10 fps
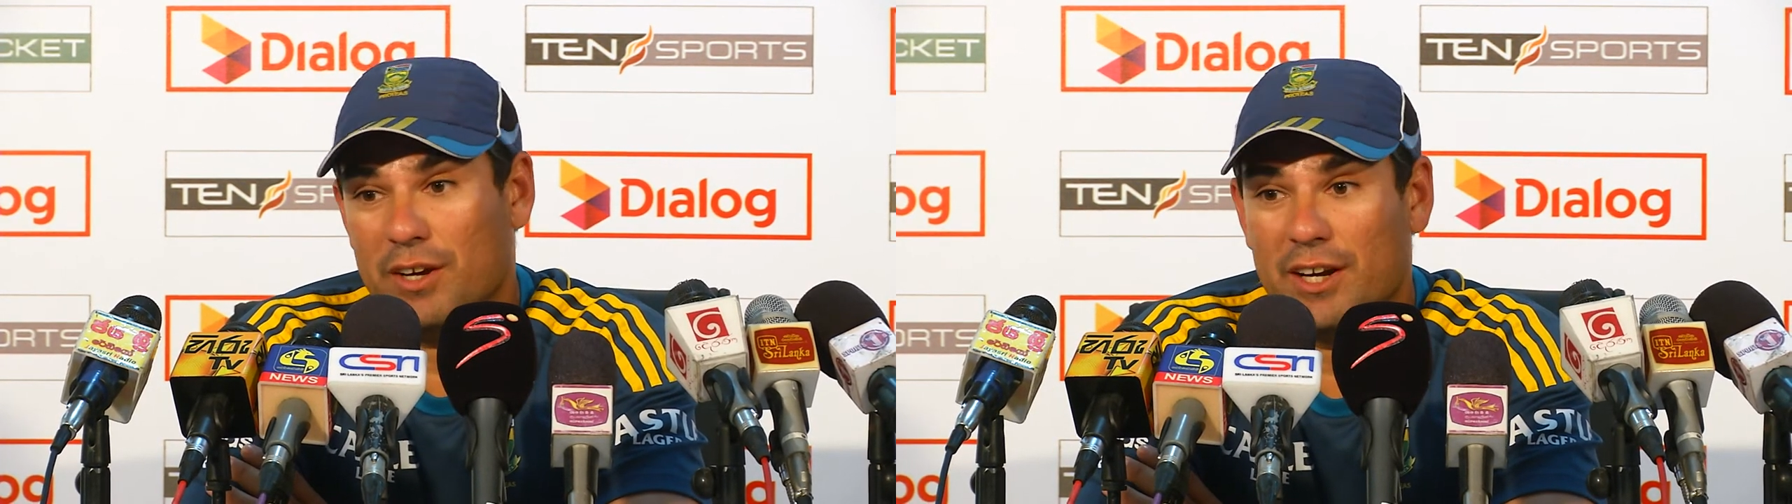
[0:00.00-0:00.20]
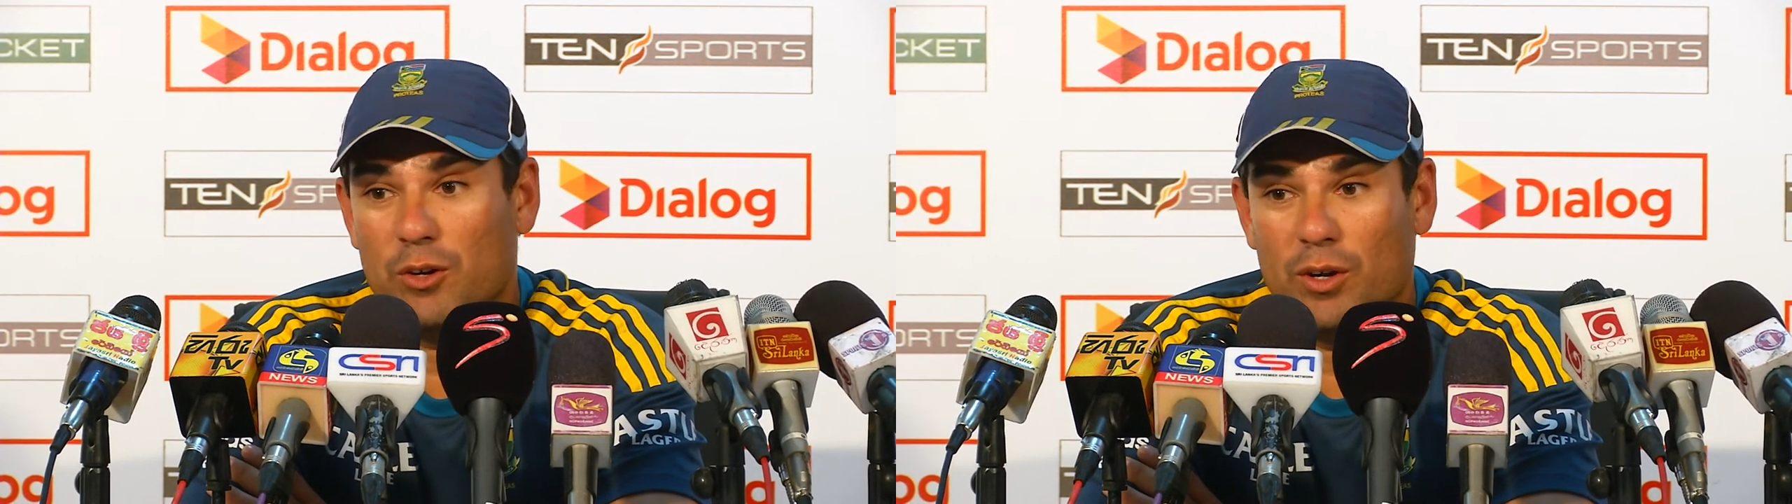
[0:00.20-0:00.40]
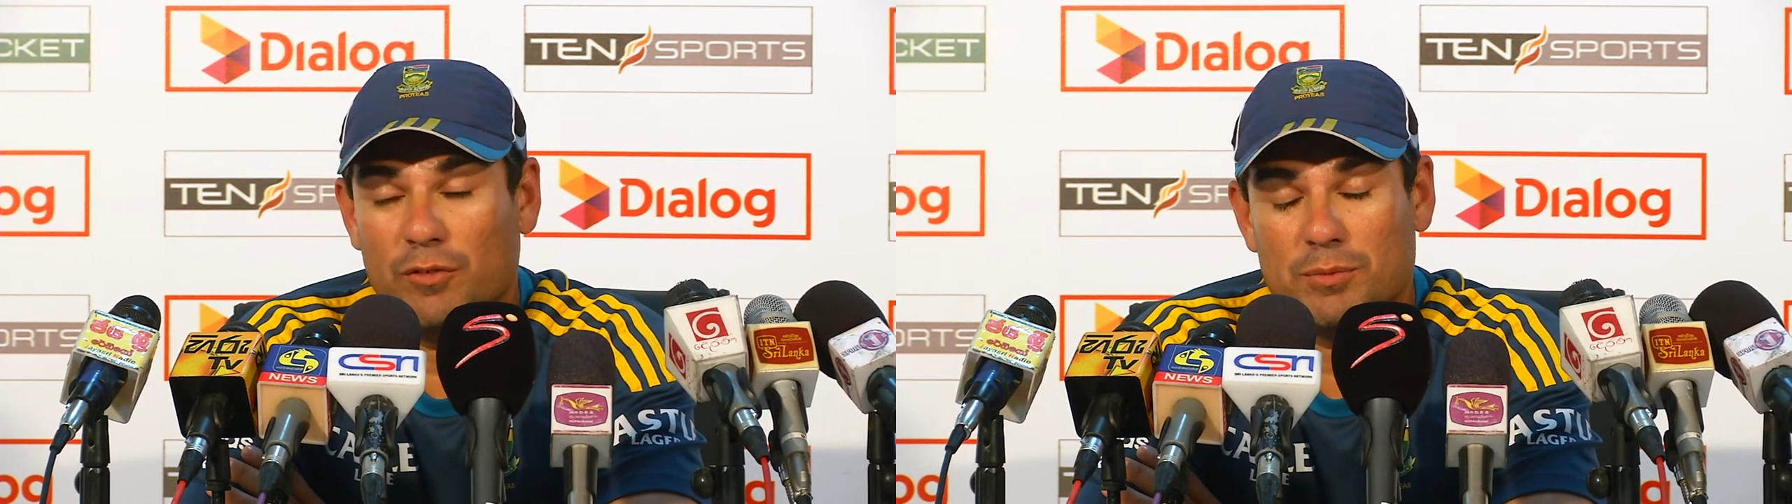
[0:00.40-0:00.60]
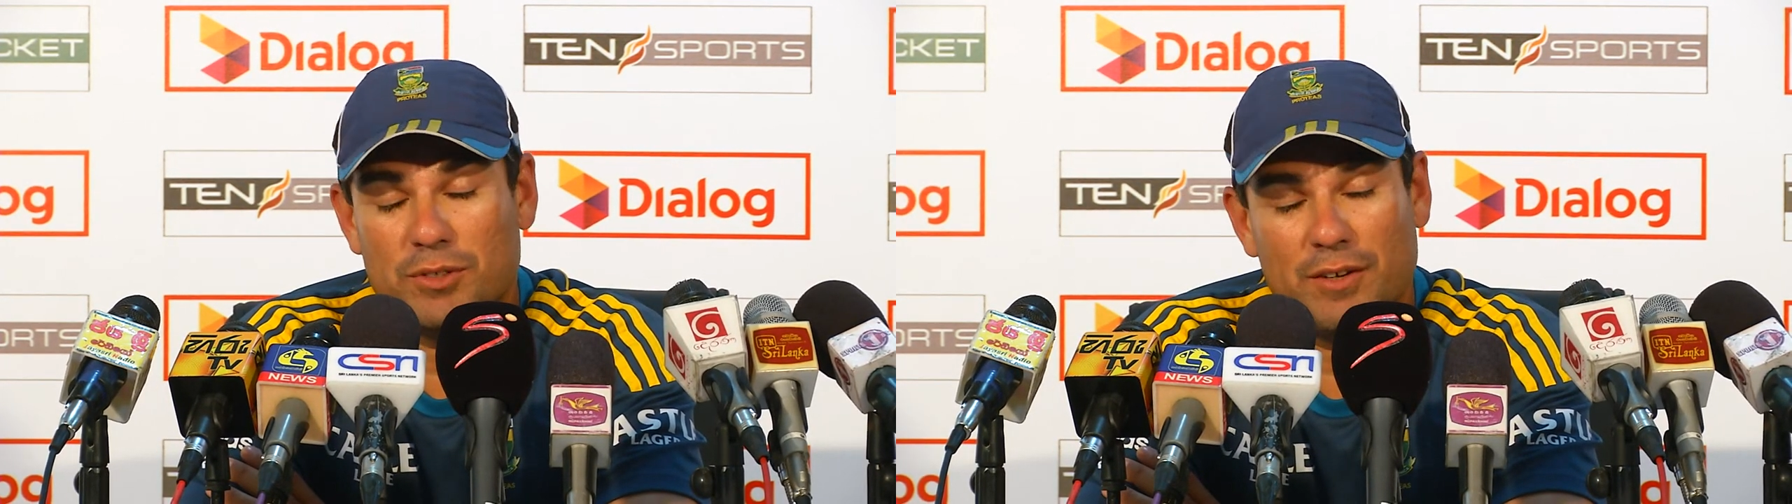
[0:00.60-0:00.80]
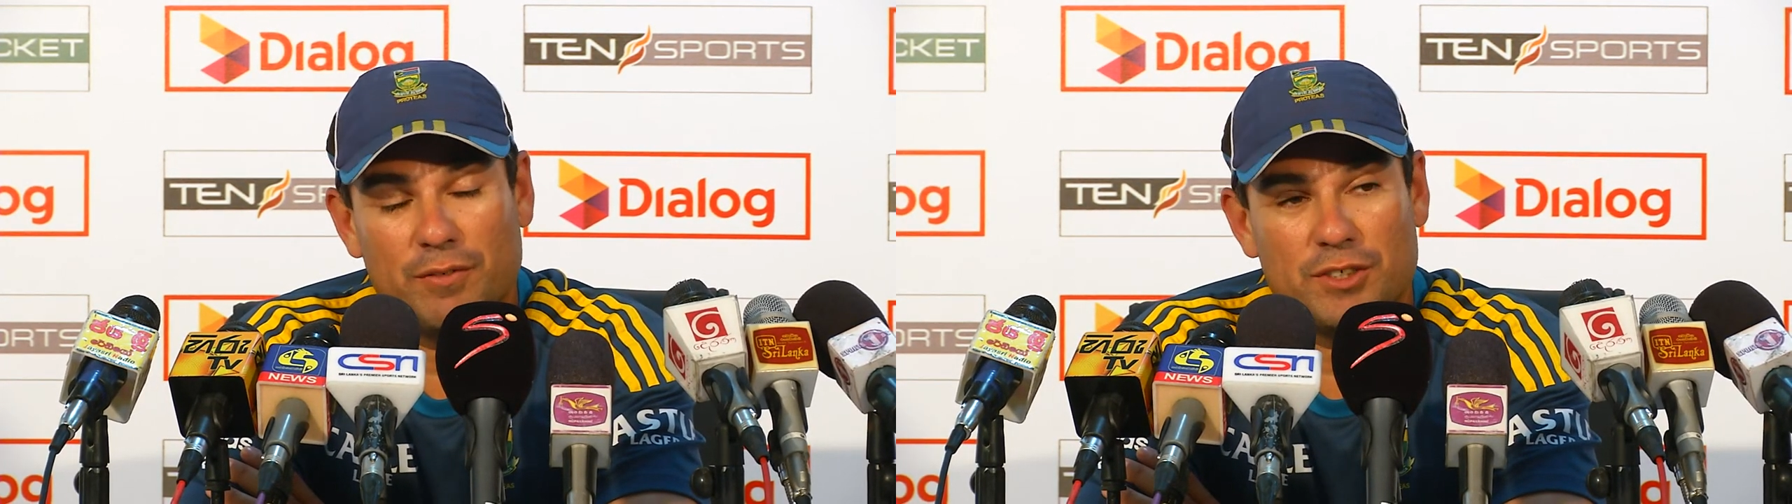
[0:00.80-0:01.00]
and away from
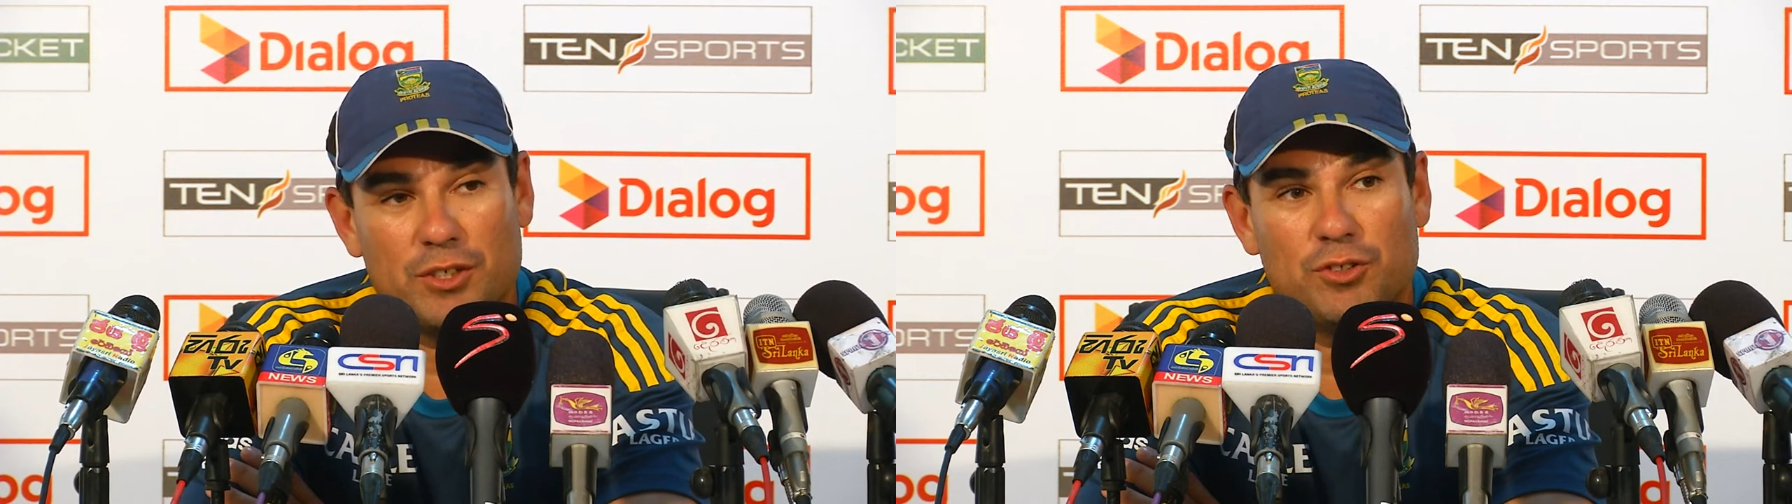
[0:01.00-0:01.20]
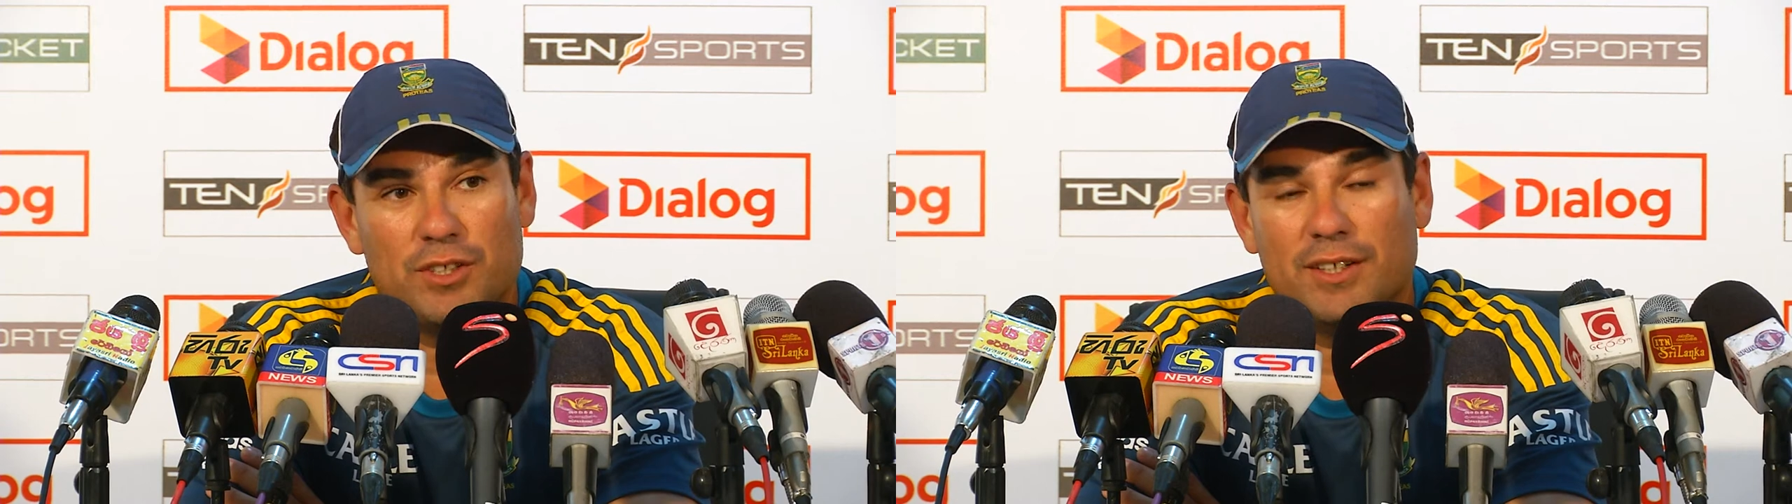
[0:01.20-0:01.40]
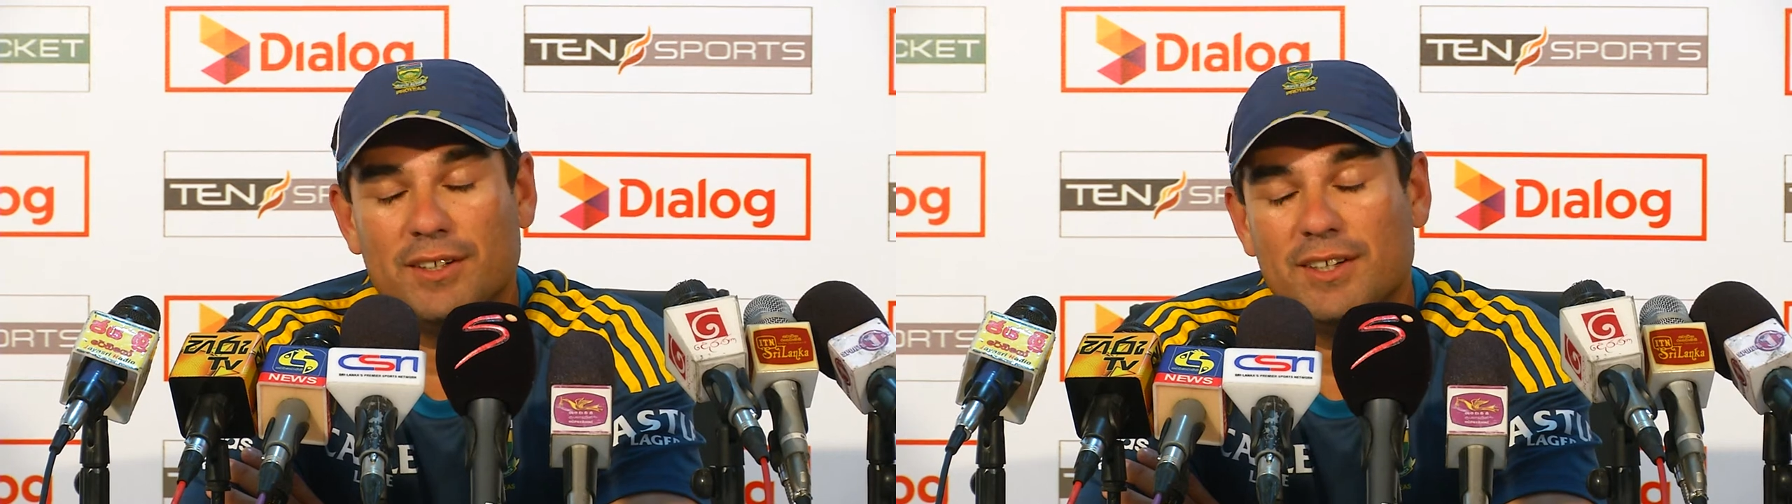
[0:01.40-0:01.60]
South Africa, so it's a,